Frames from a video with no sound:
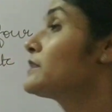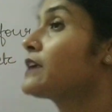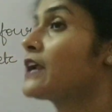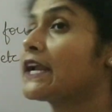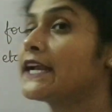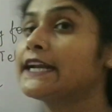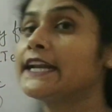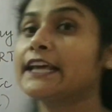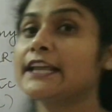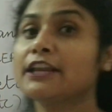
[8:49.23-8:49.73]

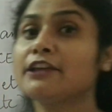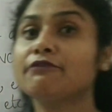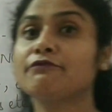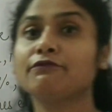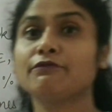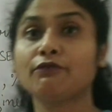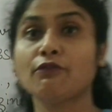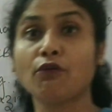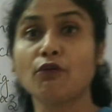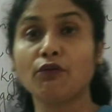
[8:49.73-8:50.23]
write any
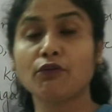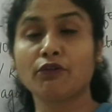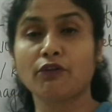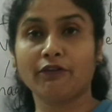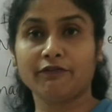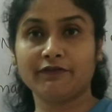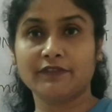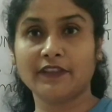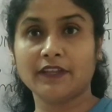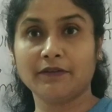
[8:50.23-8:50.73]
4
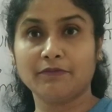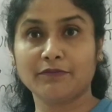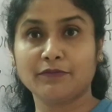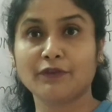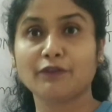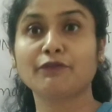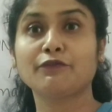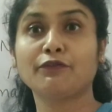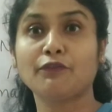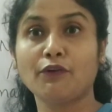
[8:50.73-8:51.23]
of
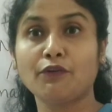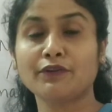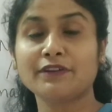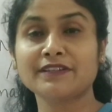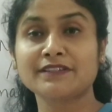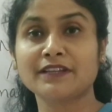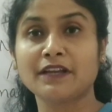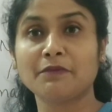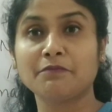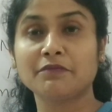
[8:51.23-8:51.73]
them. 4
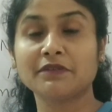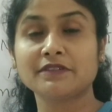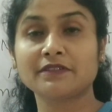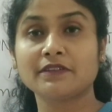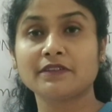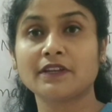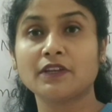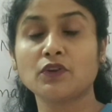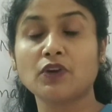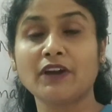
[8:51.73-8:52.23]
is
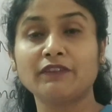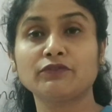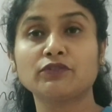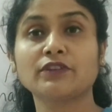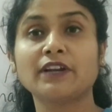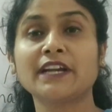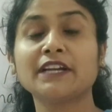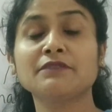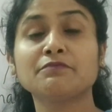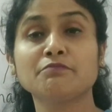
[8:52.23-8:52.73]
compulsory. You have to
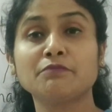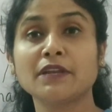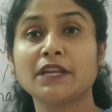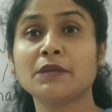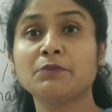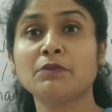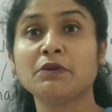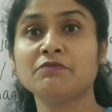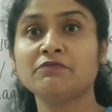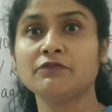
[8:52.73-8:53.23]
write
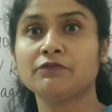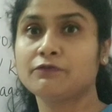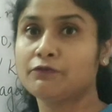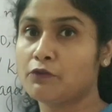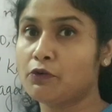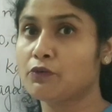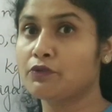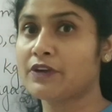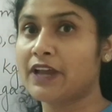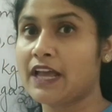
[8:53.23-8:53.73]
minimum
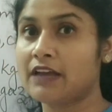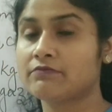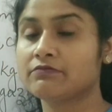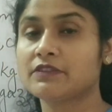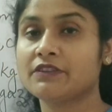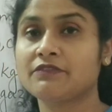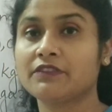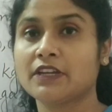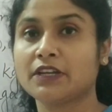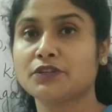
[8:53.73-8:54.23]
4
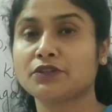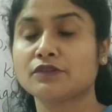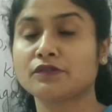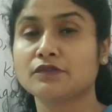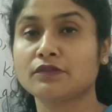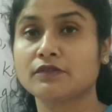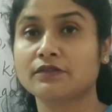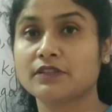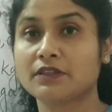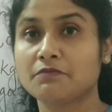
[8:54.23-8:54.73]

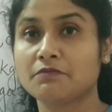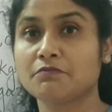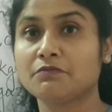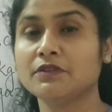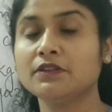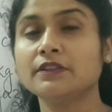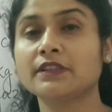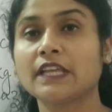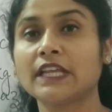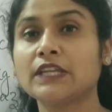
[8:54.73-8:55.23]
abbreviations or
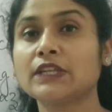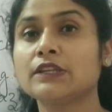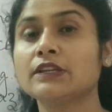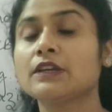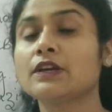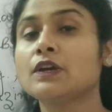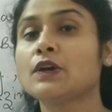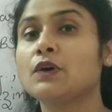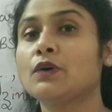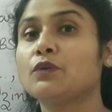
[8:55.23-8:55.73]
symbol.
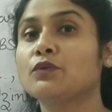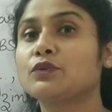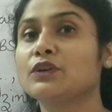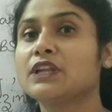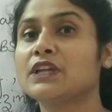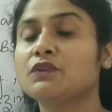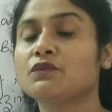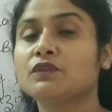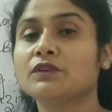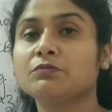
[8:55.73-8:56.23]
Then
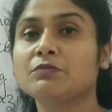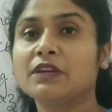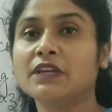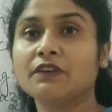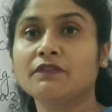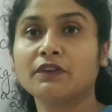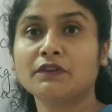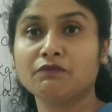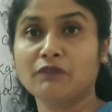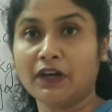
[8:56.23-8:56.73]
only you will be
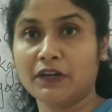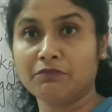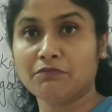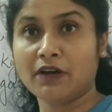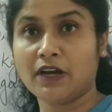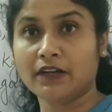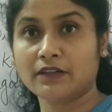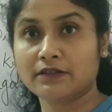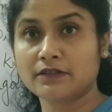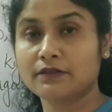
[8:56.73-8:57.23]
given 1
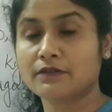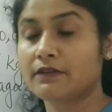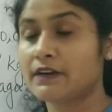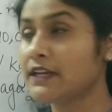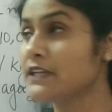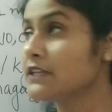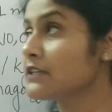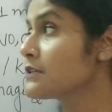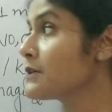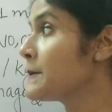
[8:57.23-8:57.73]
marks,
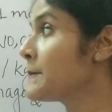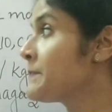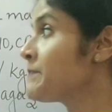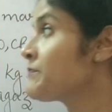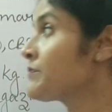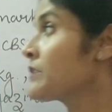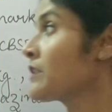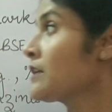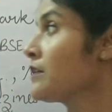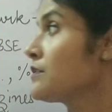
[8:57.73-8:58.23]
right?
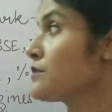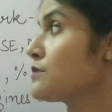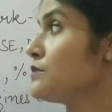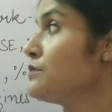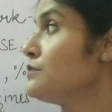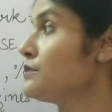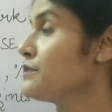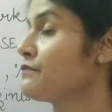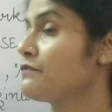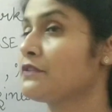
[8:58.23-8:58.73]

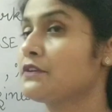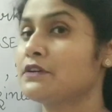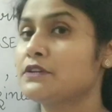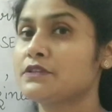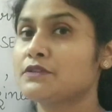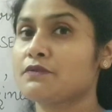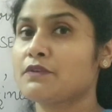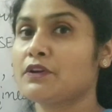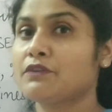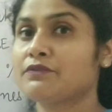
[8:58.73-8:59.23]
So the
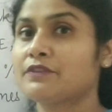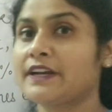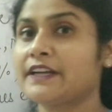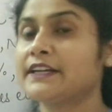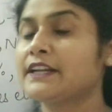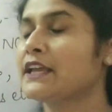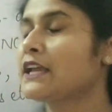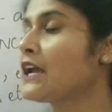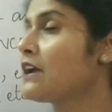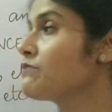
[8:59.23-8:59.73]
first way of
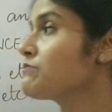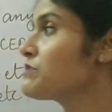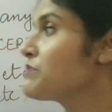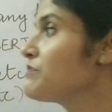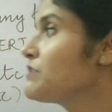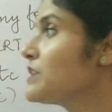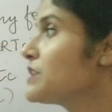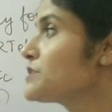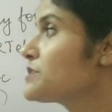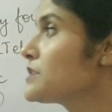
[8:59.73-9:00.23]
writing
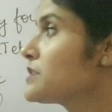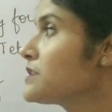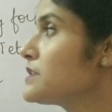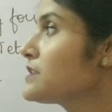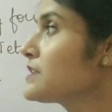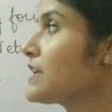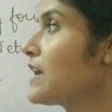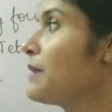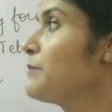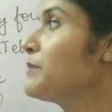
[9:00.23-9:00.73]
abbreviation
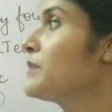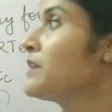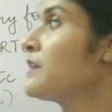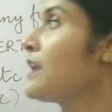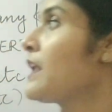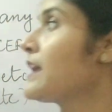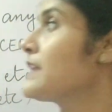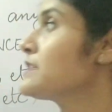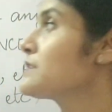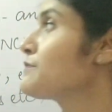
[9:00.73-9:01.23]
is
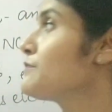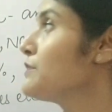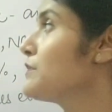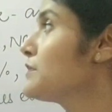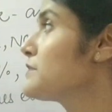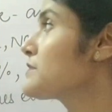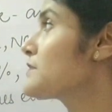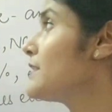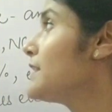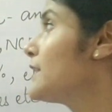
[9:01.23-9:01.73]
capitalized
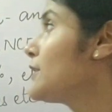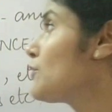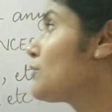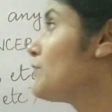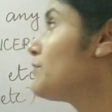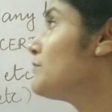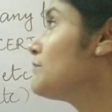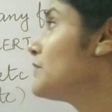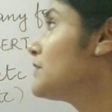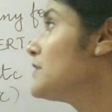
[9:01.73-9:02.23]
first letter
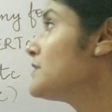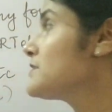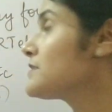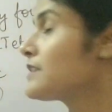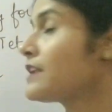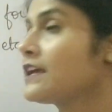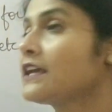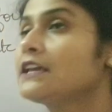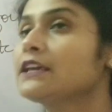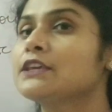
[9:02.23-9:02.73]
of words
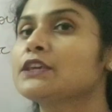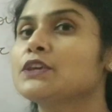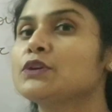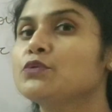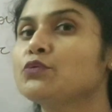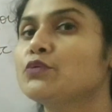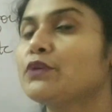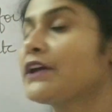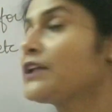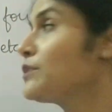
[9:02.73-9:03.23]
like
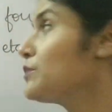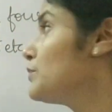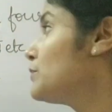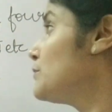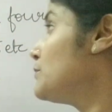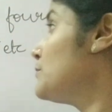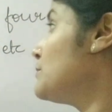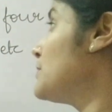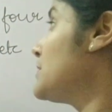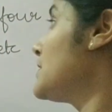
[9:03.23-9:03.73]

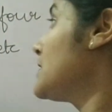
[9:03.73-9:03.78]
UNO,